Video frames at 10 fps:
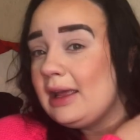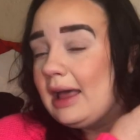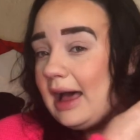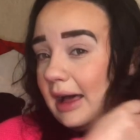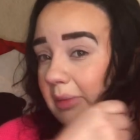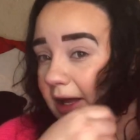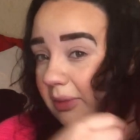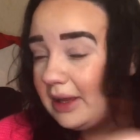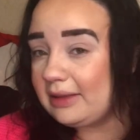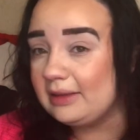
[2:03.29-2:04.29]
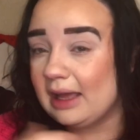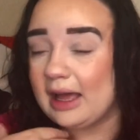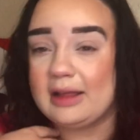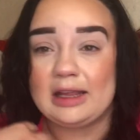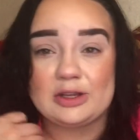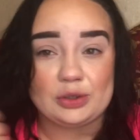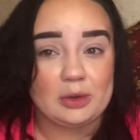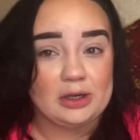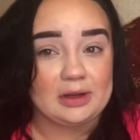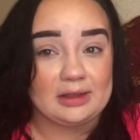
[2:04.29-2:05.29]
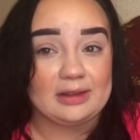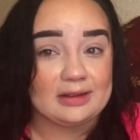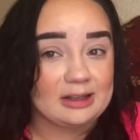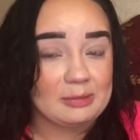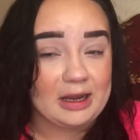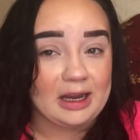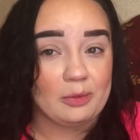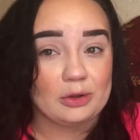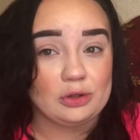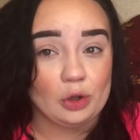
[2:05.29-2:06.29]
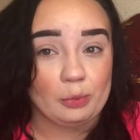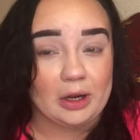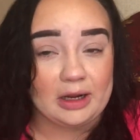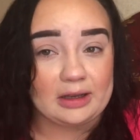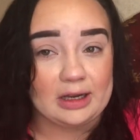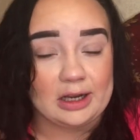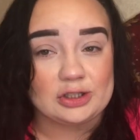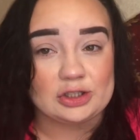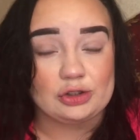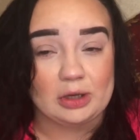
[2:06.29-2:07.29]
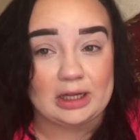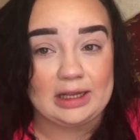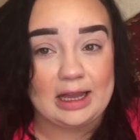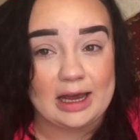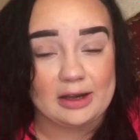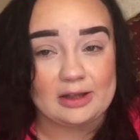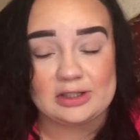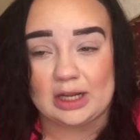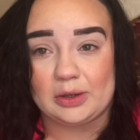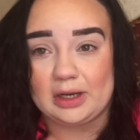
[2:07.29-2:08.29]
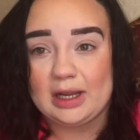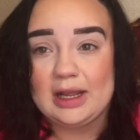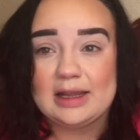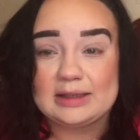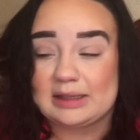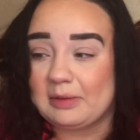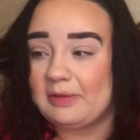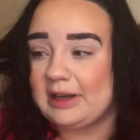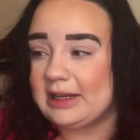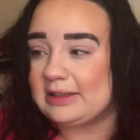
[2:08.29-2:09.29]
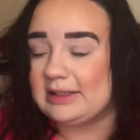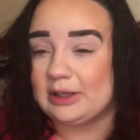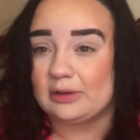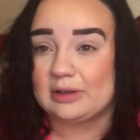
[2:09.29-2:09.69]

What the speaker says: By the way, in case you're wondering, this is my hair with no product in it, just directly out of the shower. Some of it is still